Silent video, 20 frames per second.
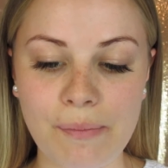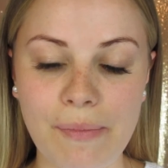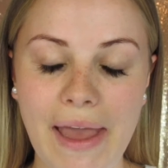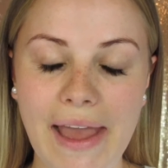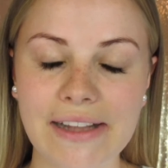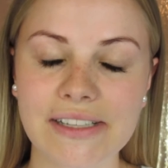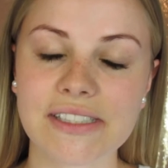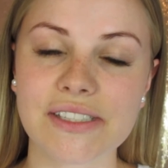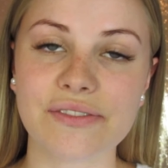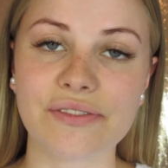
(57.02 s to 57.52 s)

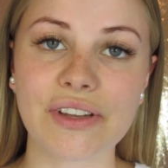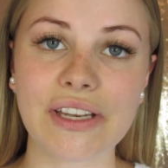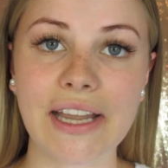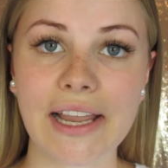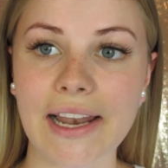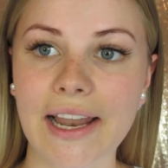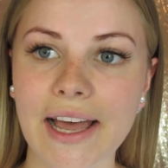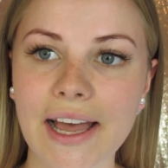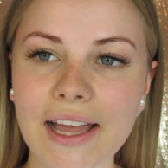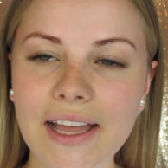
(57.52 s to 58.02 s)
Matte
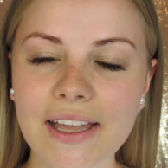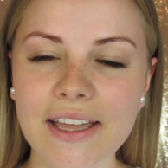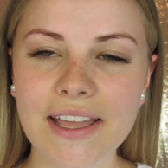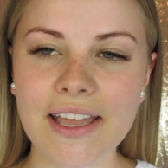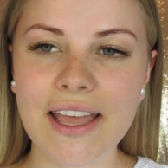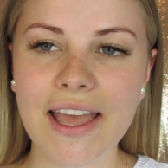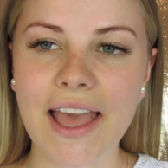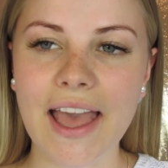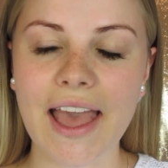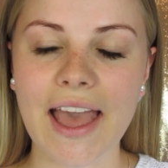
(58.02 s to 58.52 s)
Vanilla
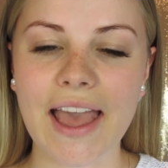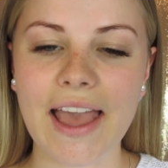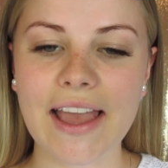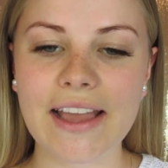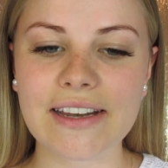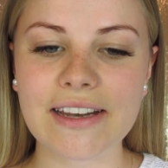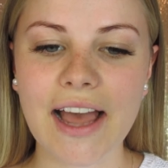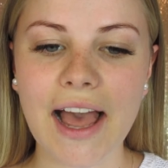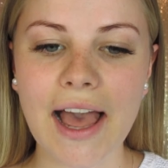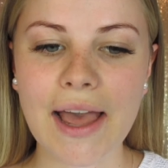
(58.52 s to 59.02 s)

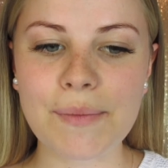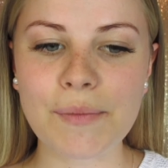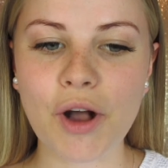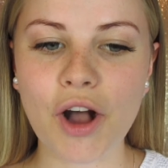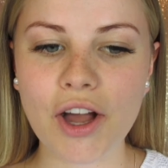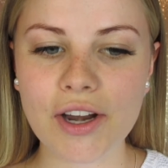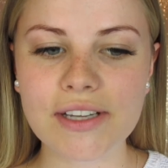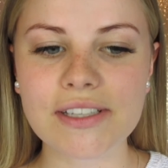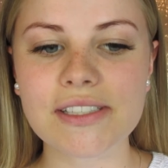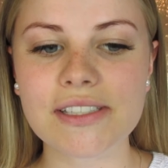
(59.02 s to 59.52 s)
and I'm
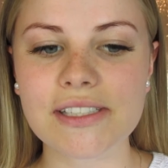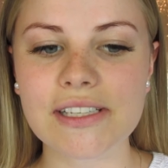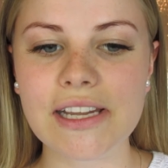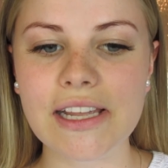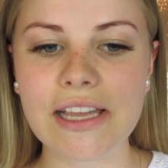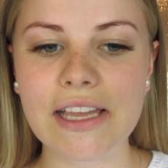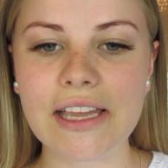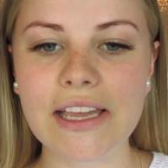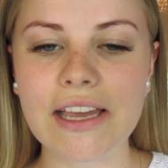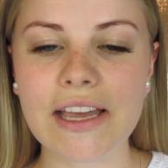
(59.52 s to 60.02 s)

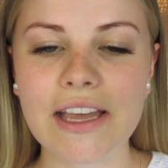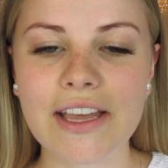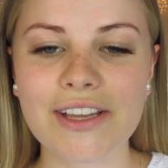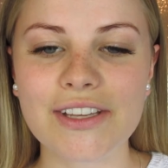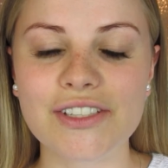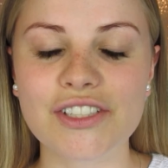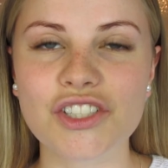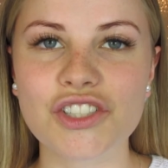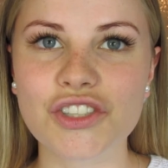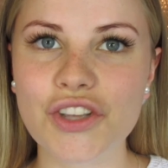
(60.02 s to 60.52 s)
honestly
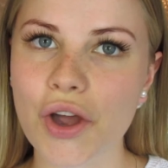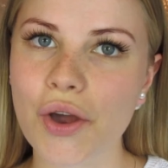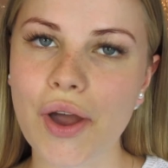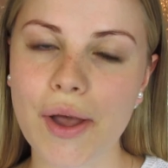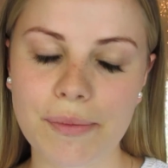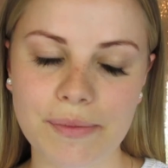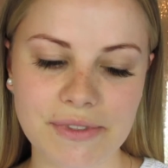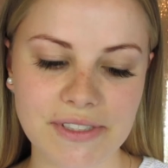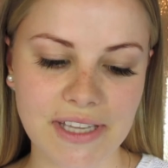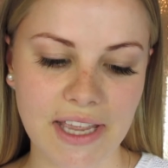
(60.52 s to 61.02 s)

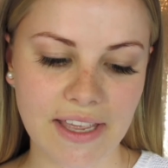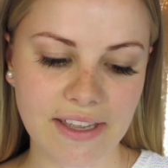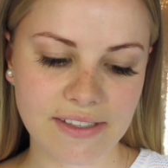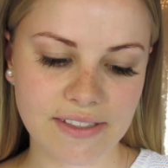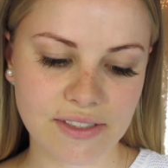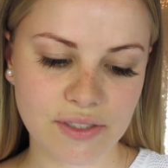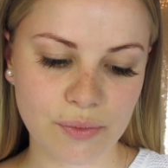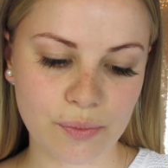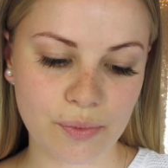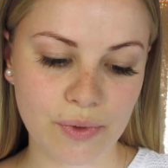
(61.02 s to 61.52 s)
so
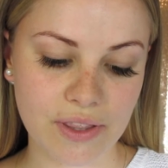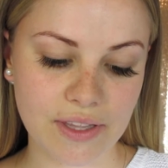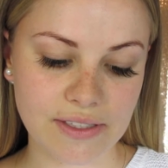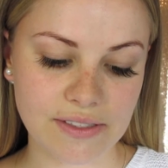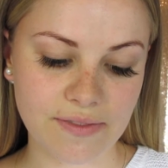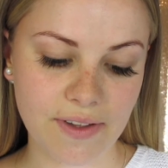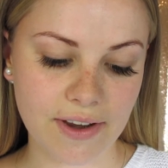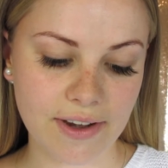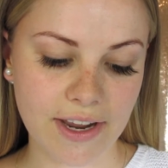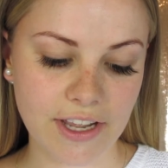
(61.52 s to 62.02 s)
obsessed with
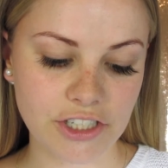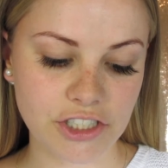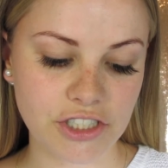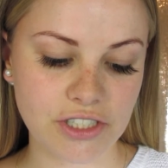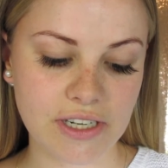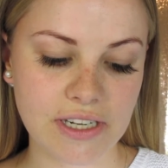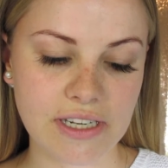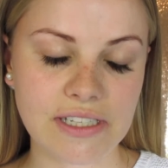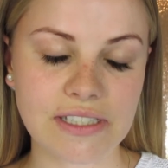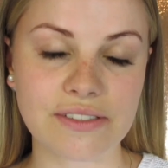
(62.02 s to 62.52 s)
this
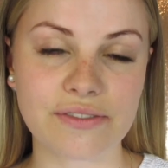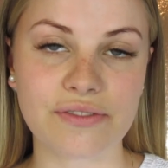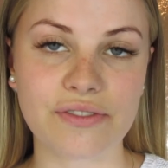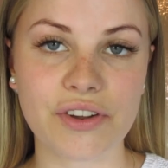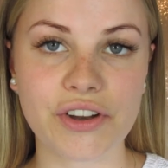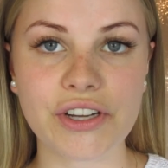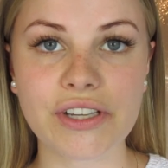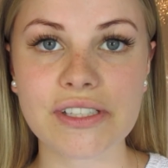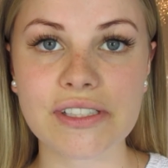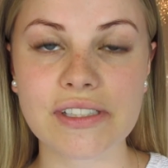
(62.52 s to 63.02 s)
foundation. It is
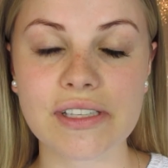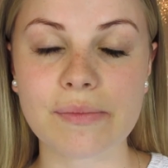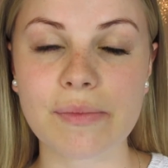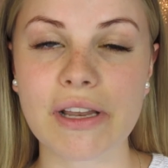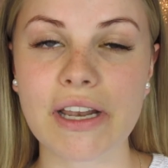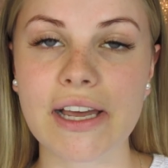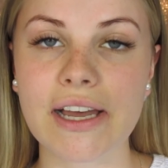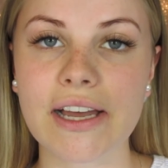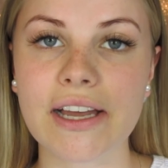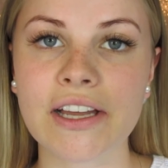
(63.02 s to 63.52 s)
very
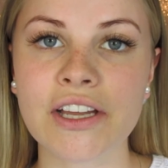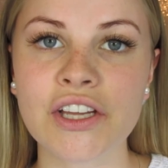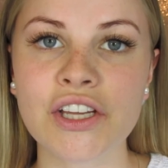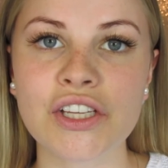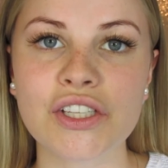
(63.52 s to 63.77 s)
similar